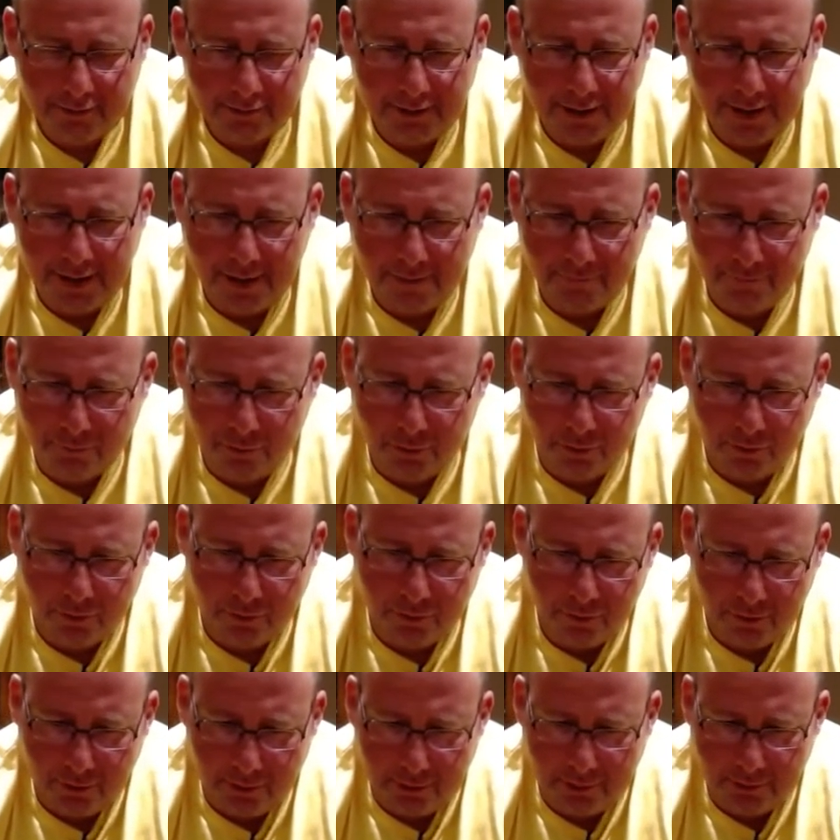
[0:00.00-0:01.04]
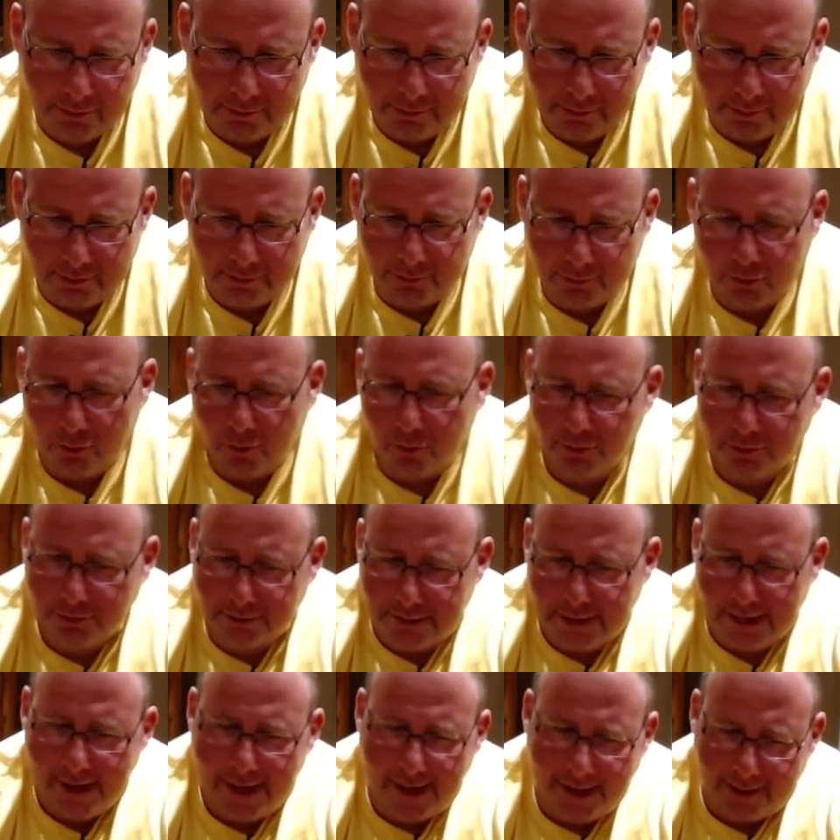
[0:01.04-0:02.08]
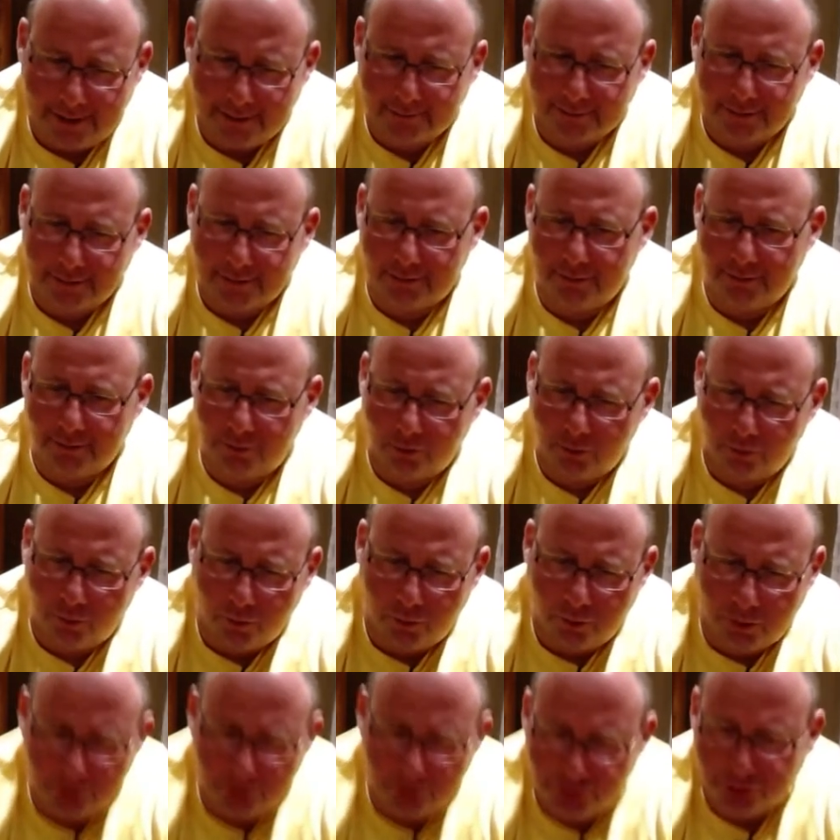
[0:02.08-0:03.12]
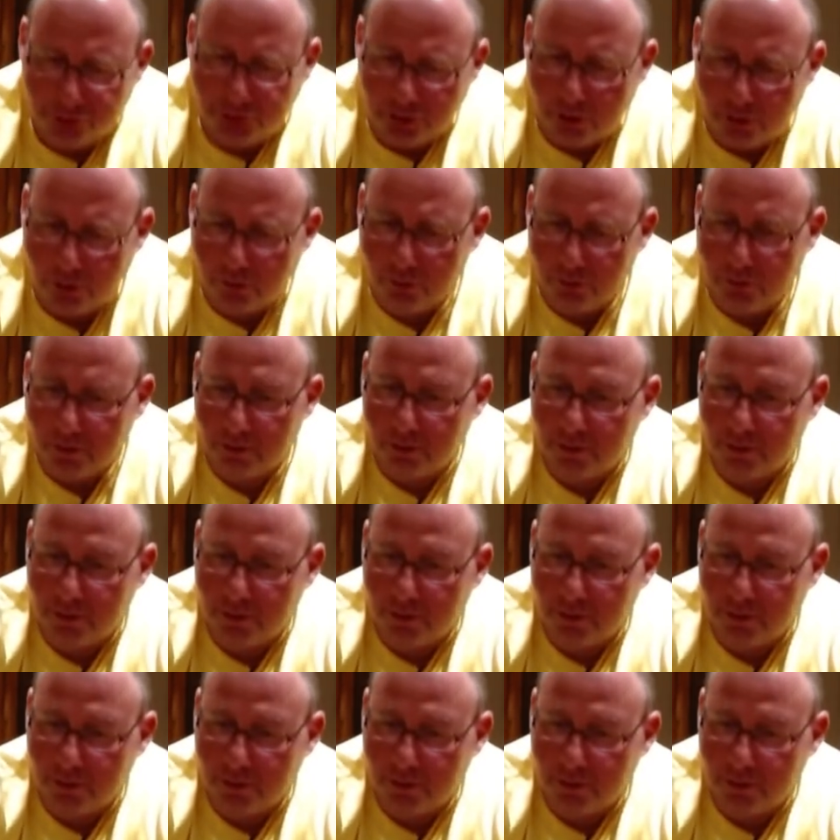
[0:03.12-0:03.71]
They have. It's called tags. Like you do one joke.